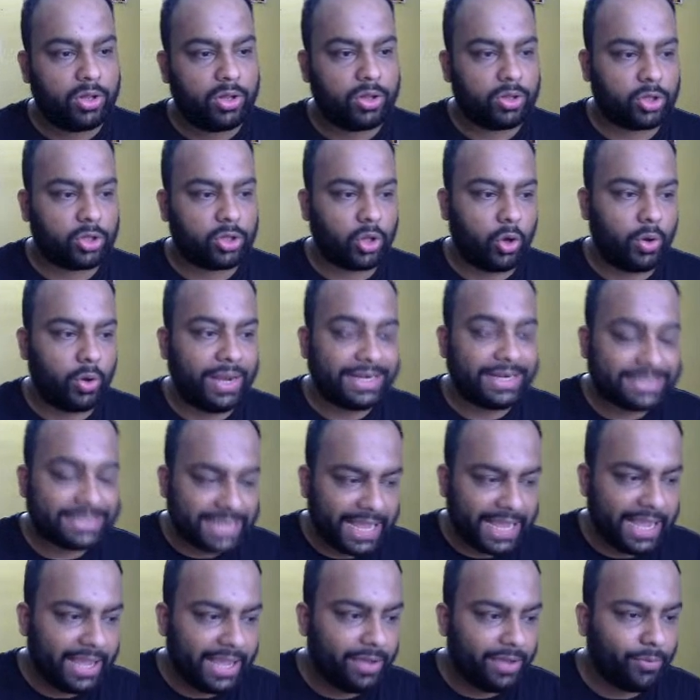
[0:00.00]
So let's
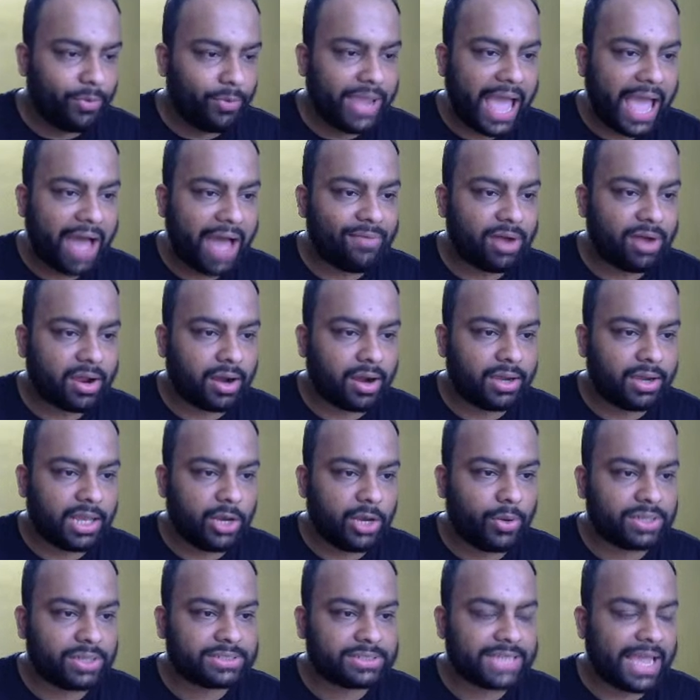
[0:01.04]
say we have a
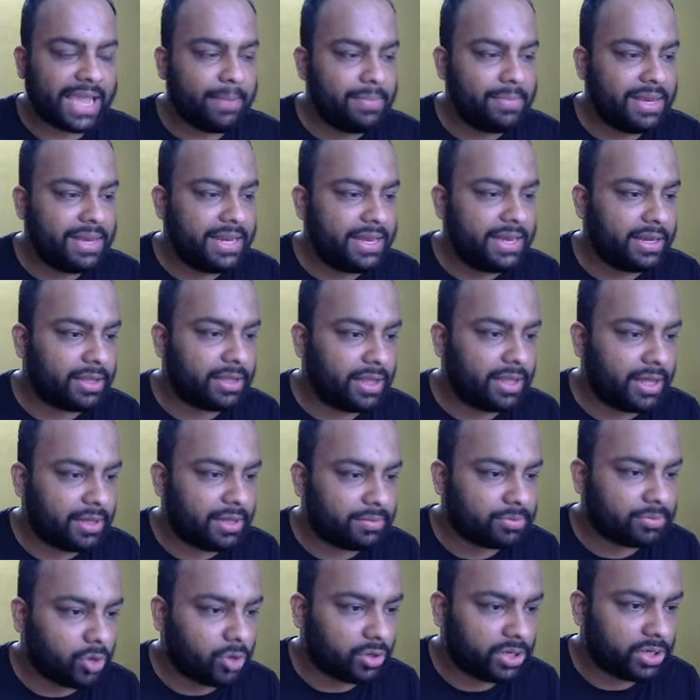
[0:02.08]
continuous time
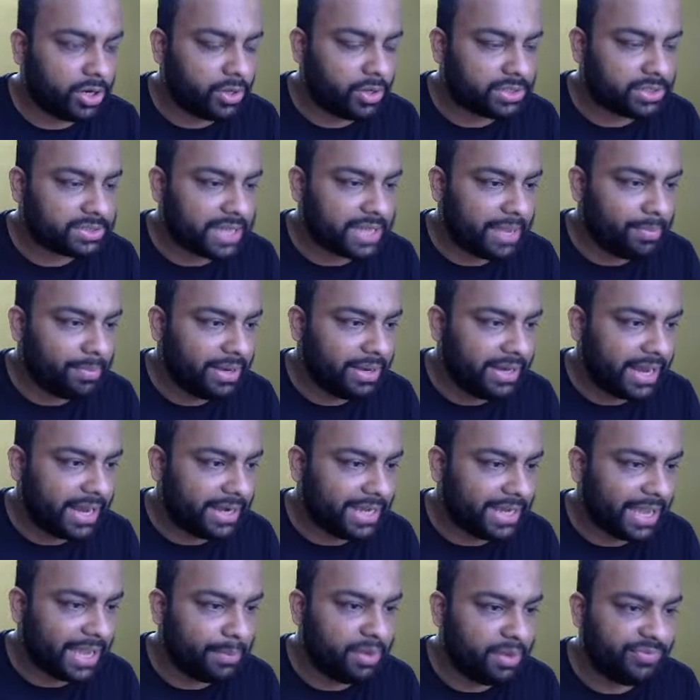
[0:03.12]
linear
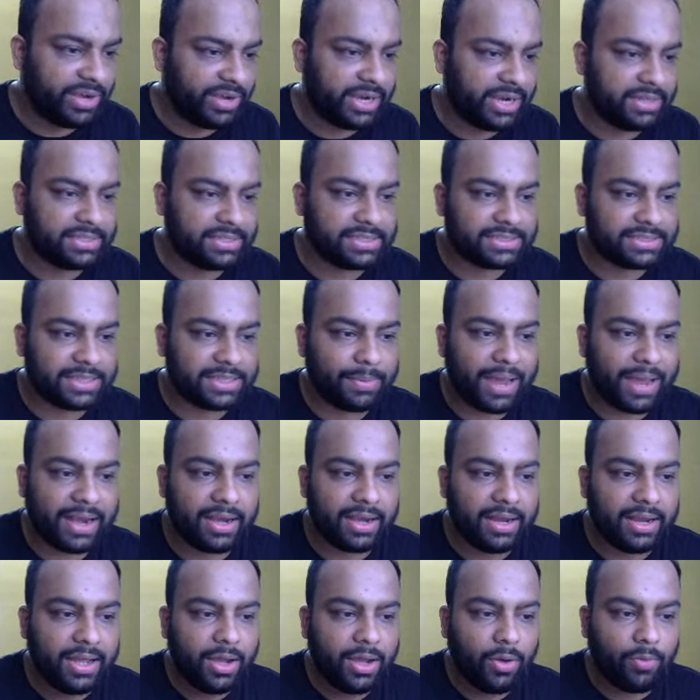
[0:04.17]
time invariant system, and
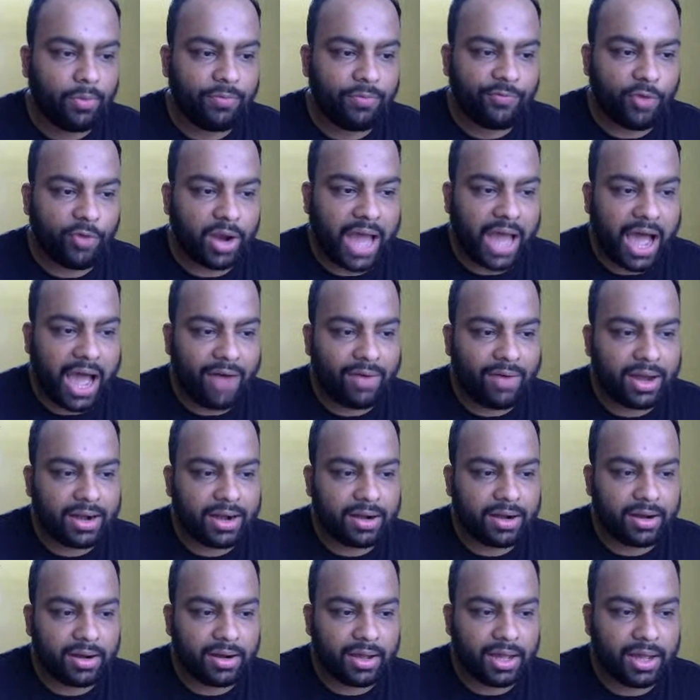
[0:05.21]
for
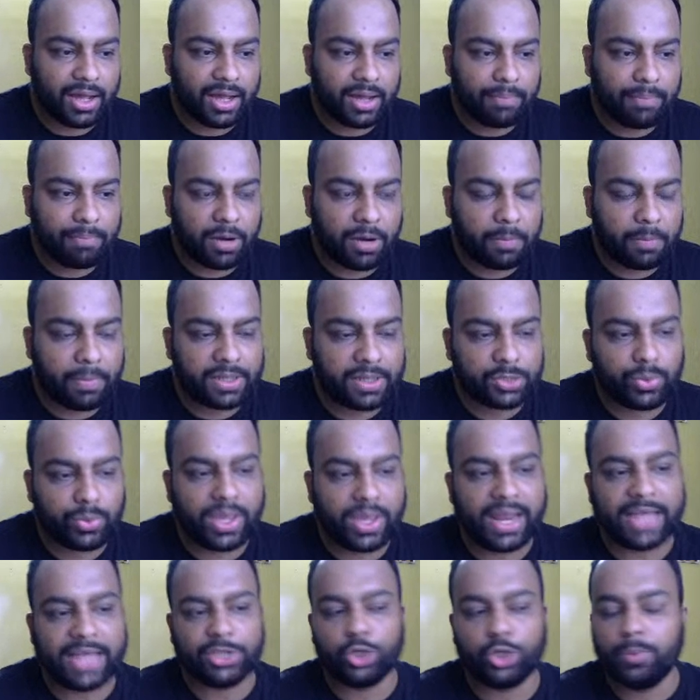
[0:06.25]
our purpose we
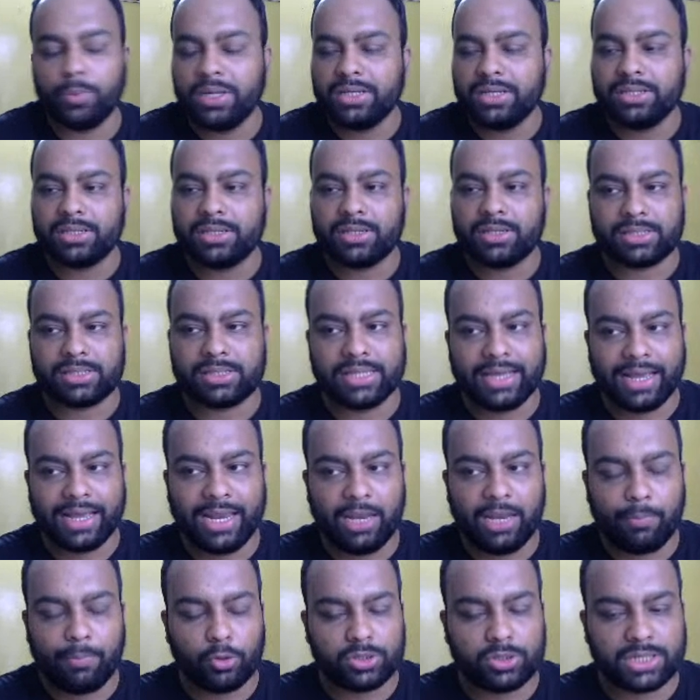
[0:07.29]
are assuming single
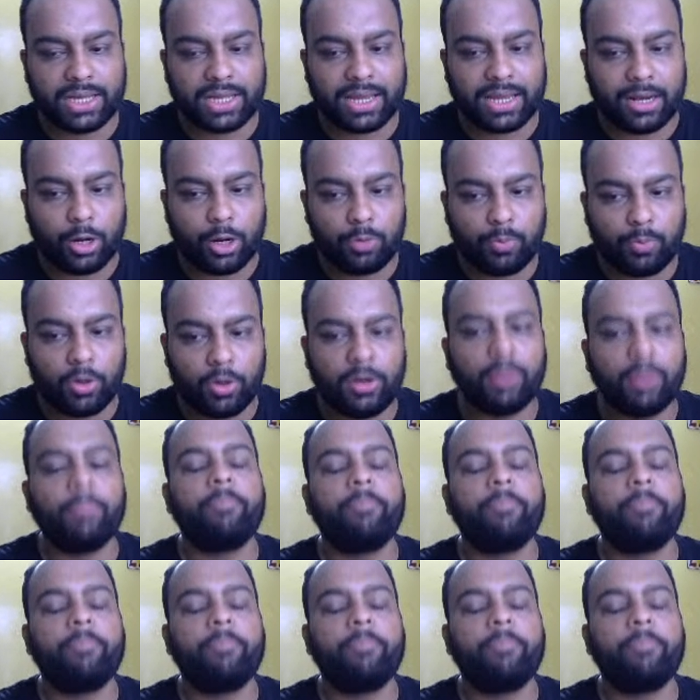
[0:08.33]
input single output.